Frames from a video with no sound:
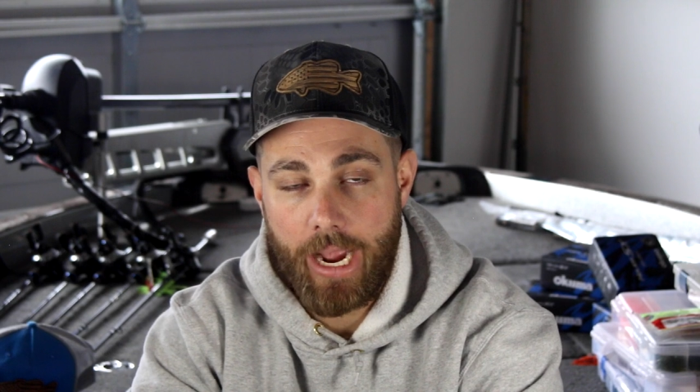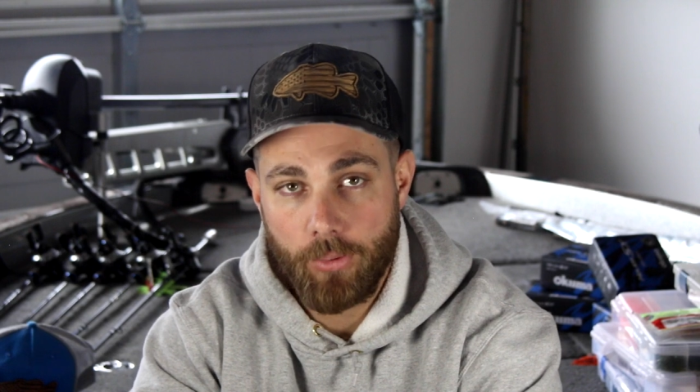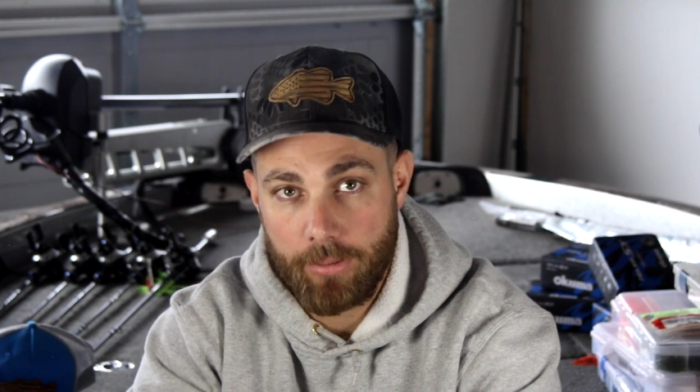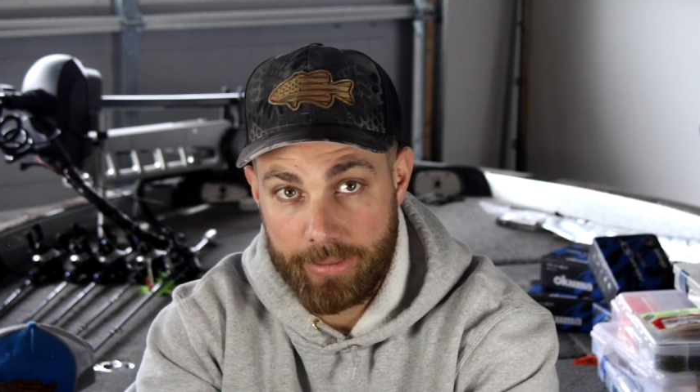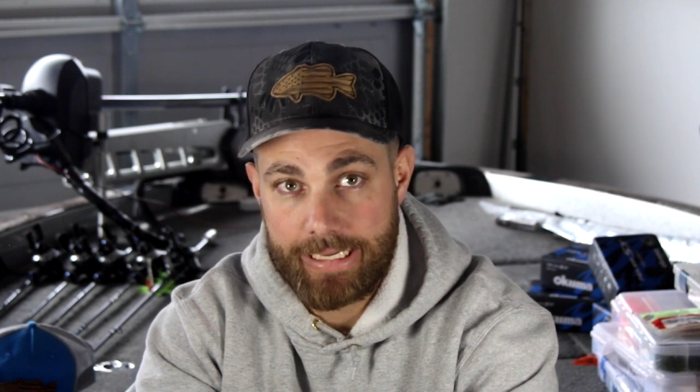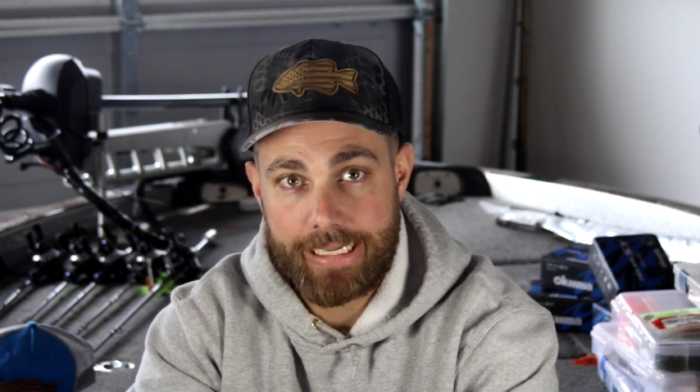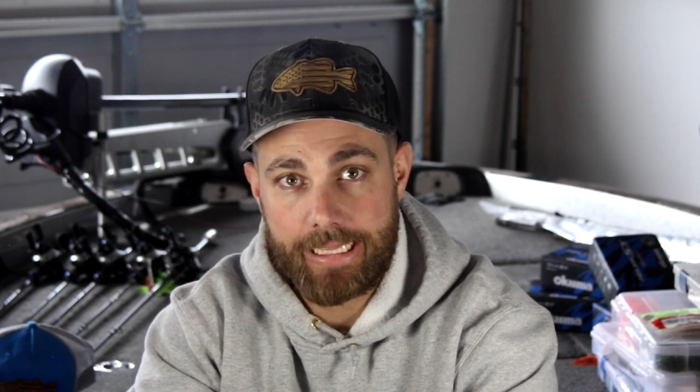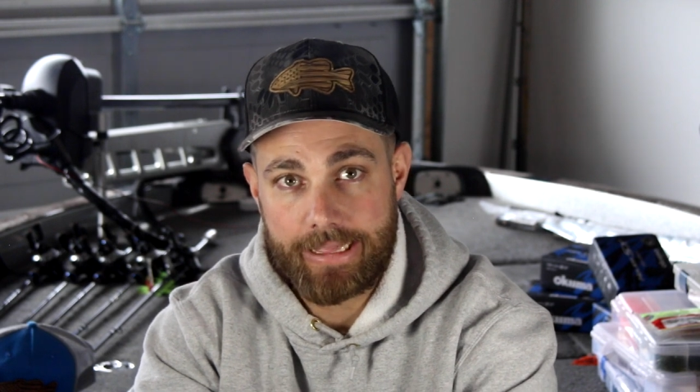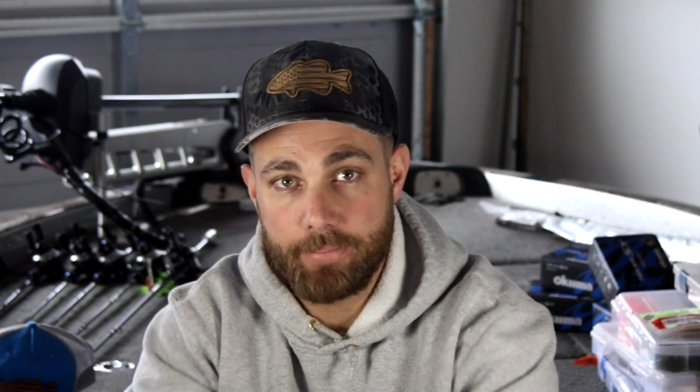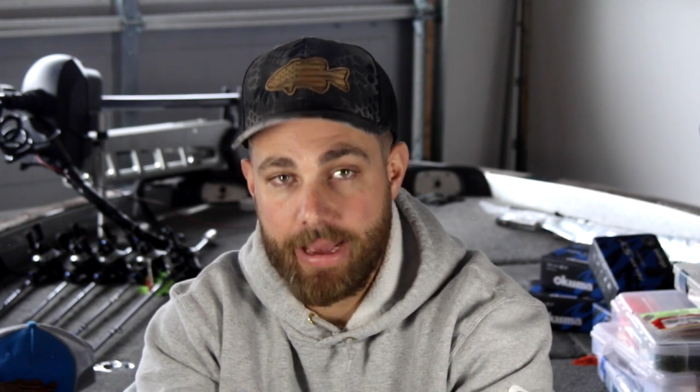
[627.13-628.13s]
I would have been
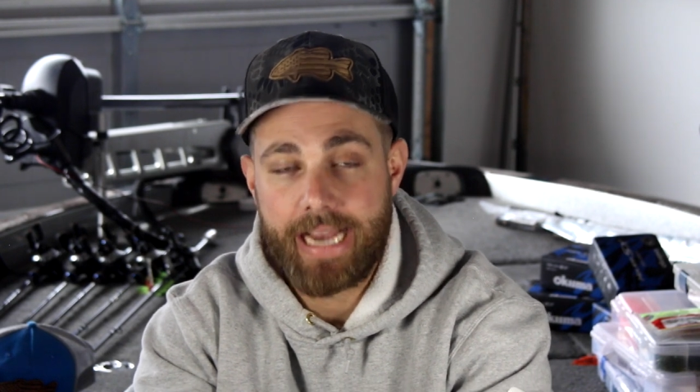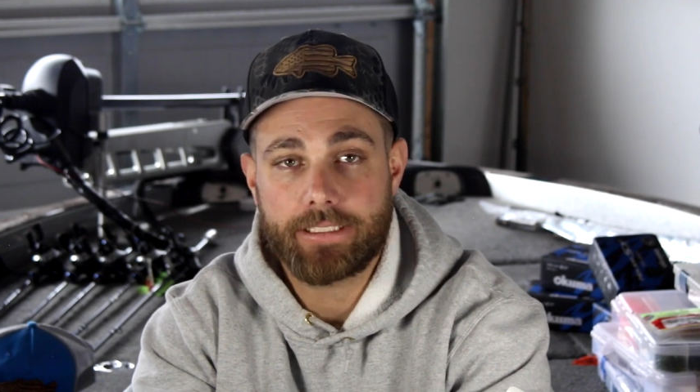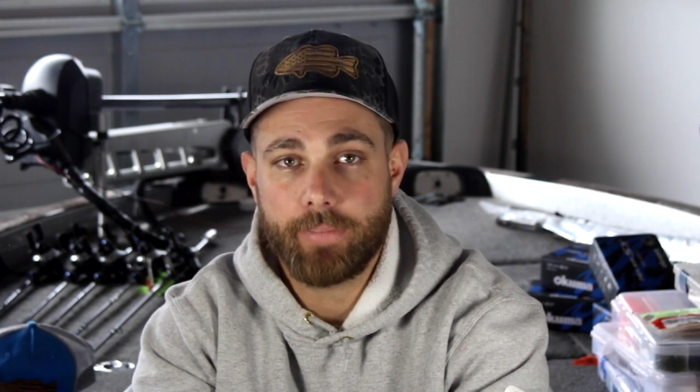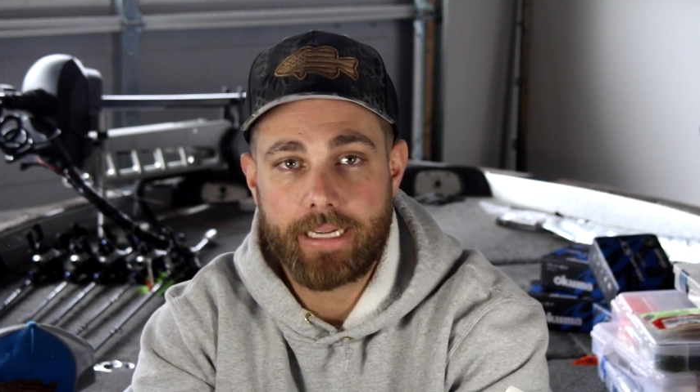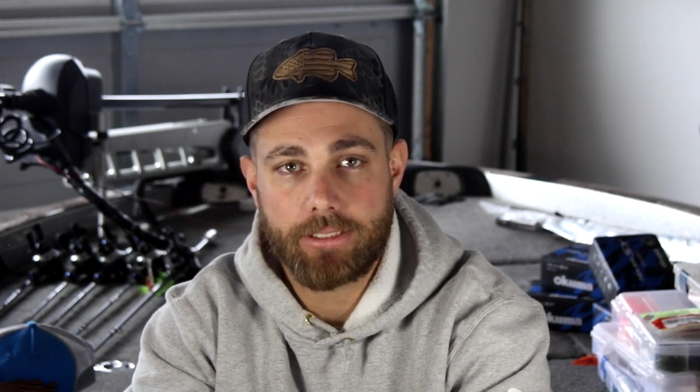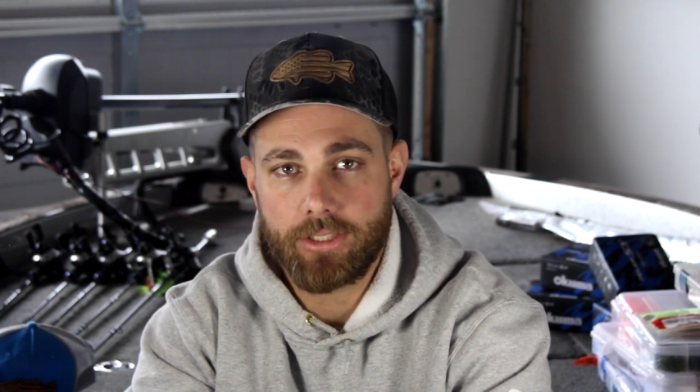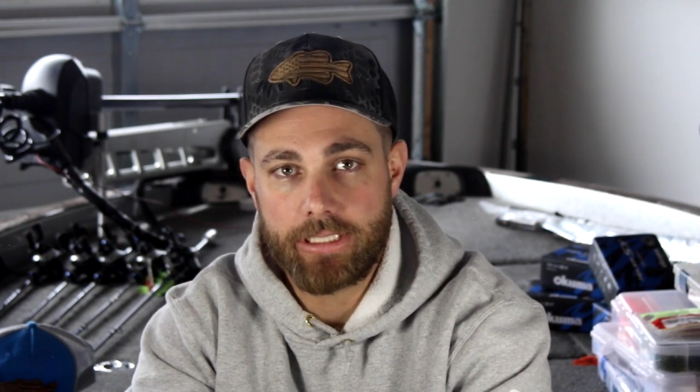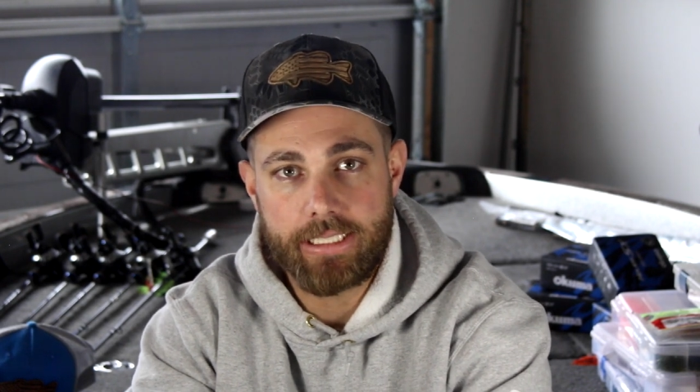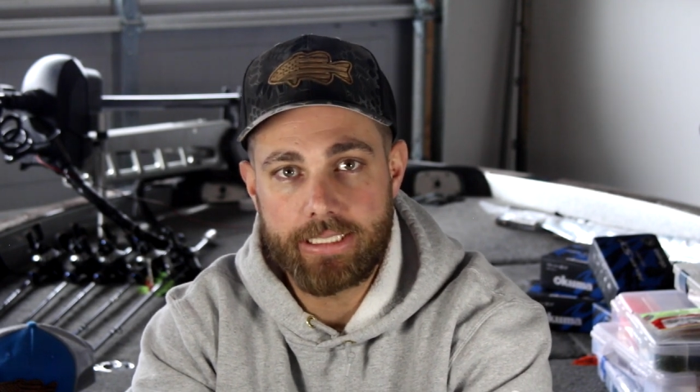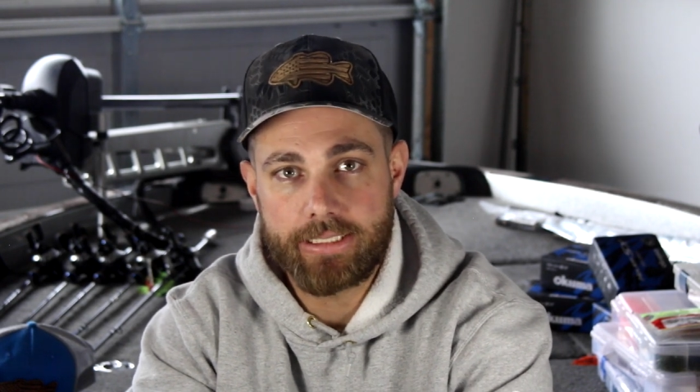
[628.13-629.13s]
in the
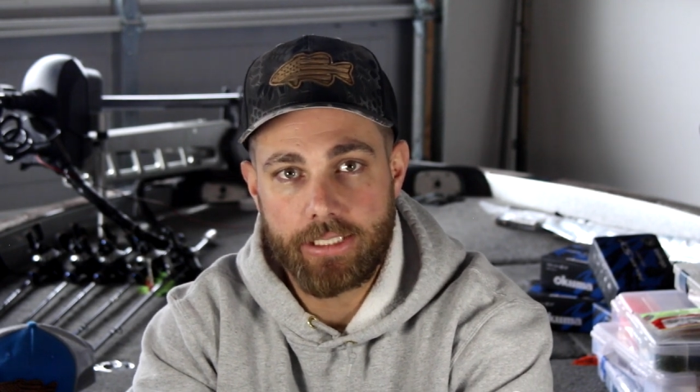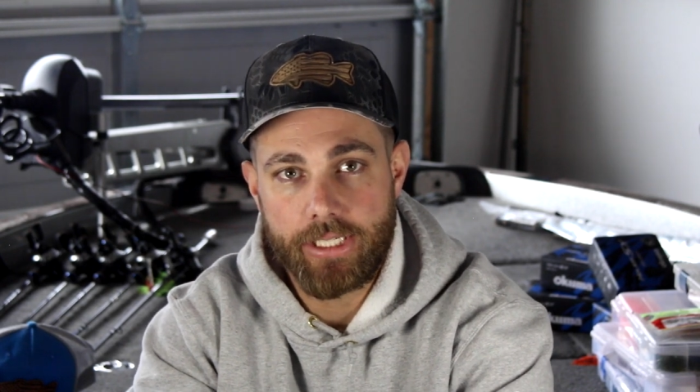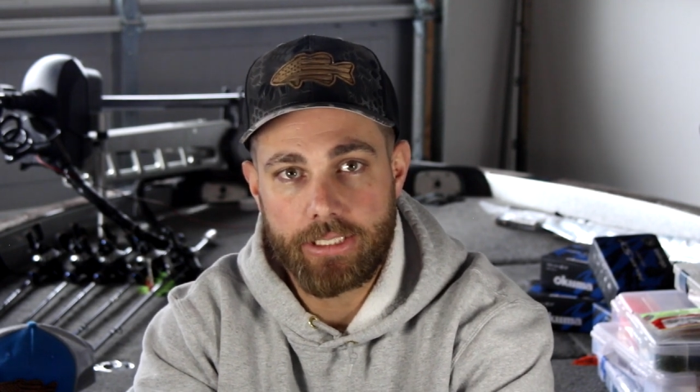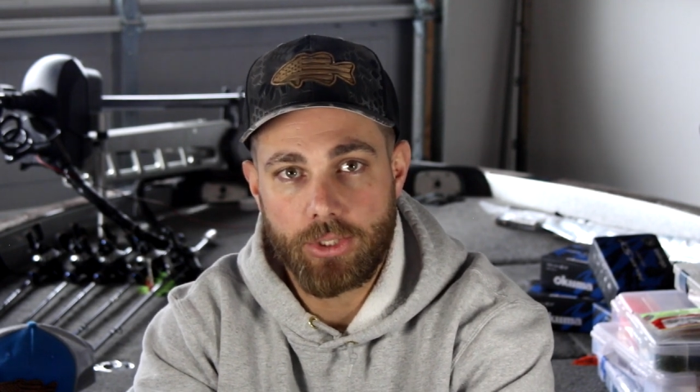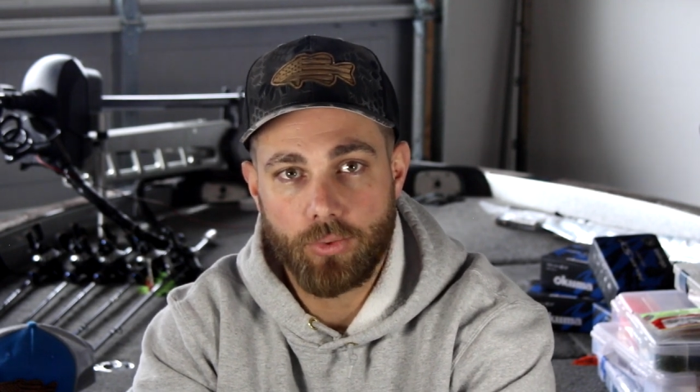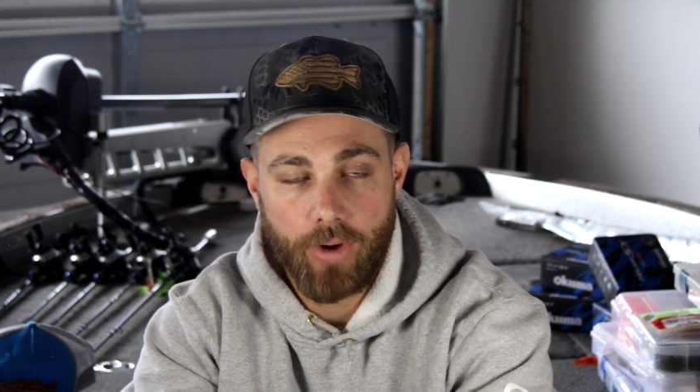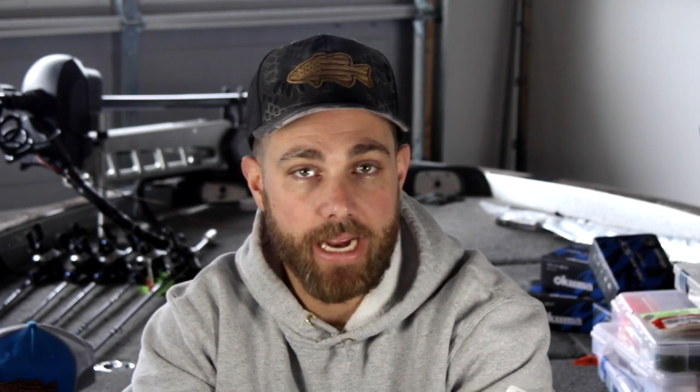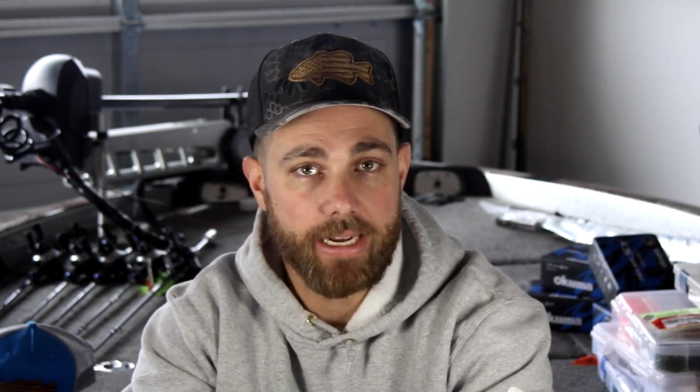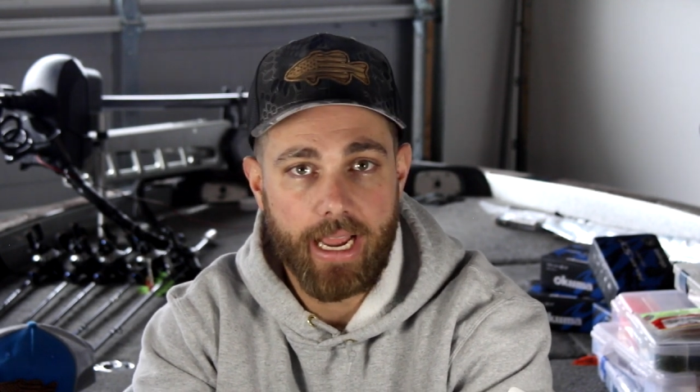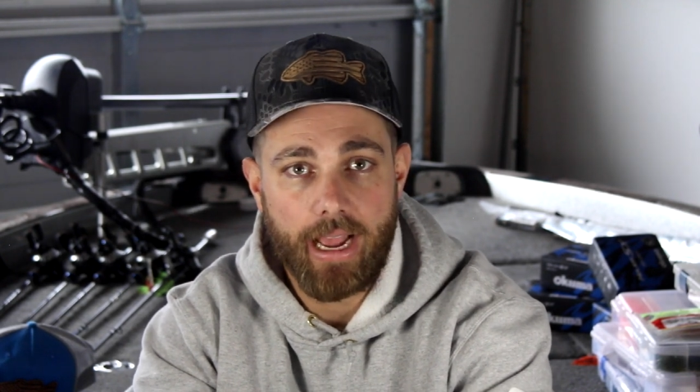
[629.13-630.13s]
Bassmaster Elite Series
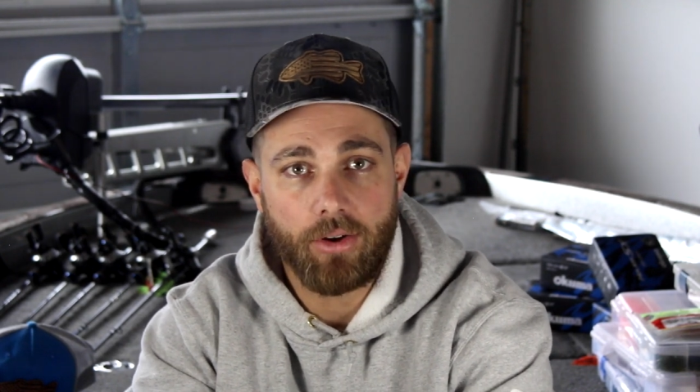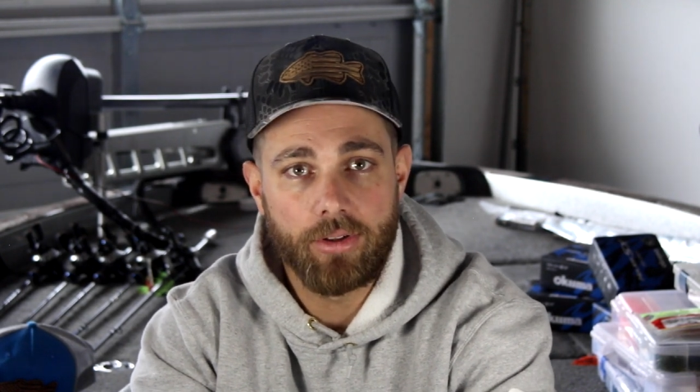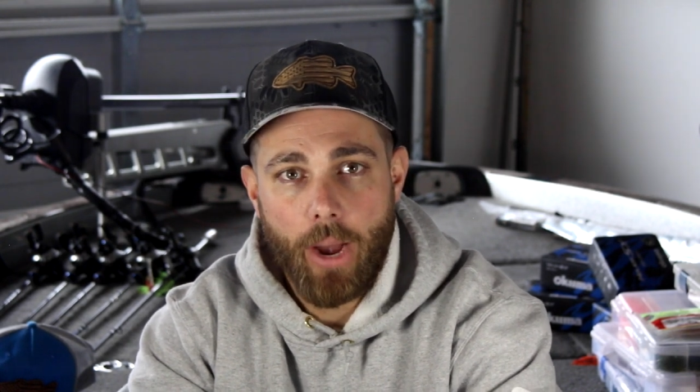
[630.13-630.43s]
right now.